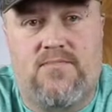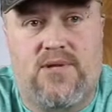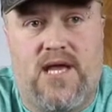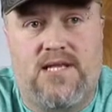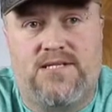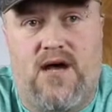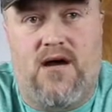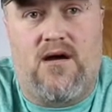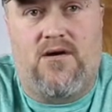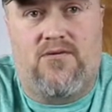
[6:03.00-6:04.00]
the blades
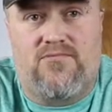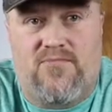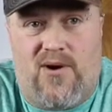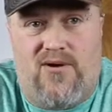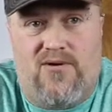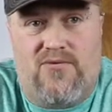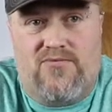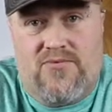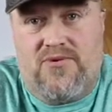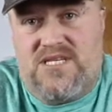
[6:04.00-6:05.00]
are
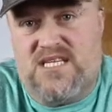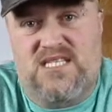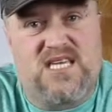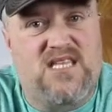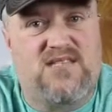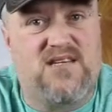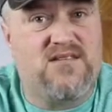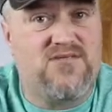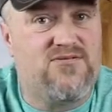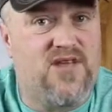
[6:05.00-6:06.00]
3/16
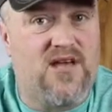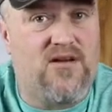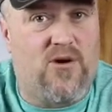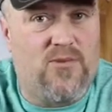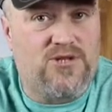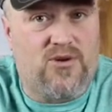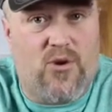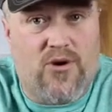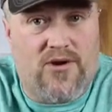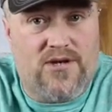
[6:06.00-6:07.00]
inch thick, almost a
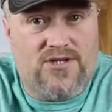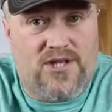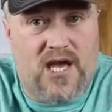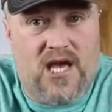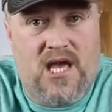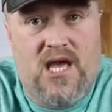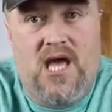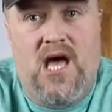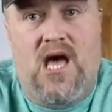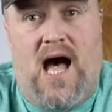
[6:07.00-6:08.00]
1/4 inch thick.
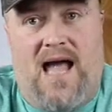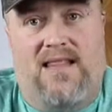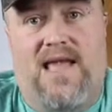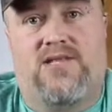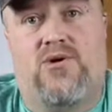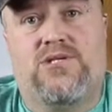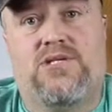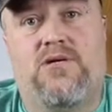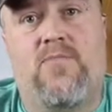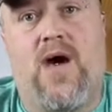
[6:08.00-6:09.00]
I like those
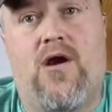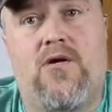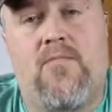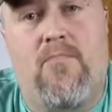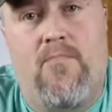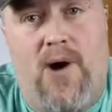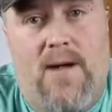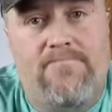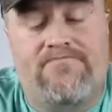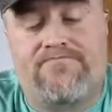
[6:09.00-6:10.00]
a little better,
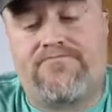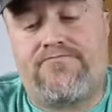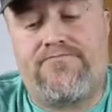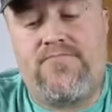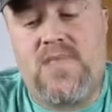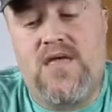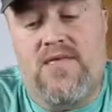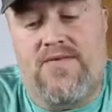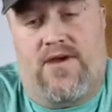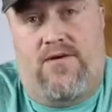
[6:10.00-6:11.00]
but
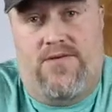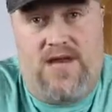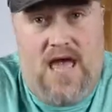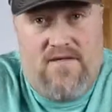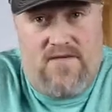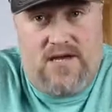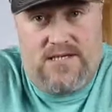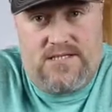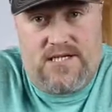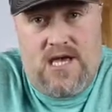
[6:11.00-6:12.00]
the thicker the knife
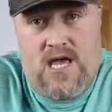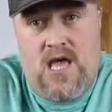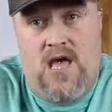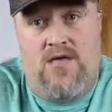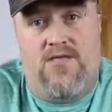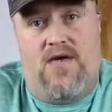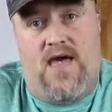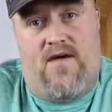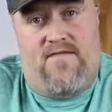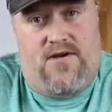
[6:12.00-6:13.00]
is, the
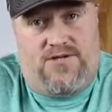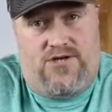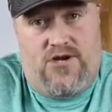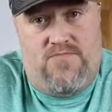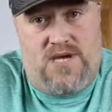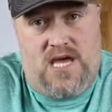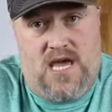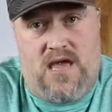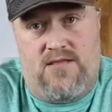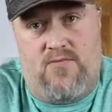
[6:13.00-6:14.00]
heavier it's going to
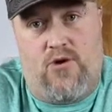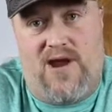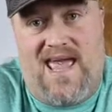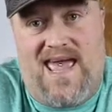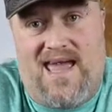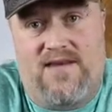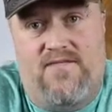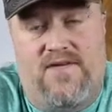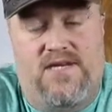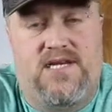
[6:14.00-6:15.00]
be, and the more hand
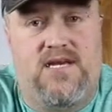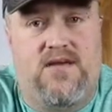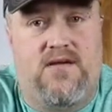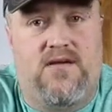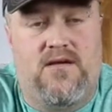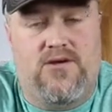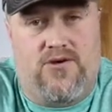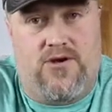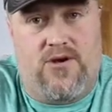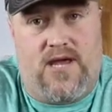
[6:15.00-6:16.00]
fatigue
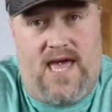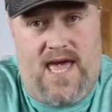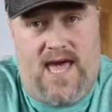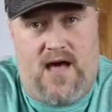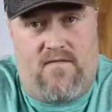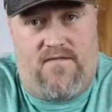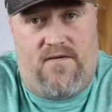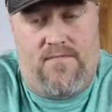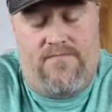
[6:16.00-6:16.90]
you're going to have.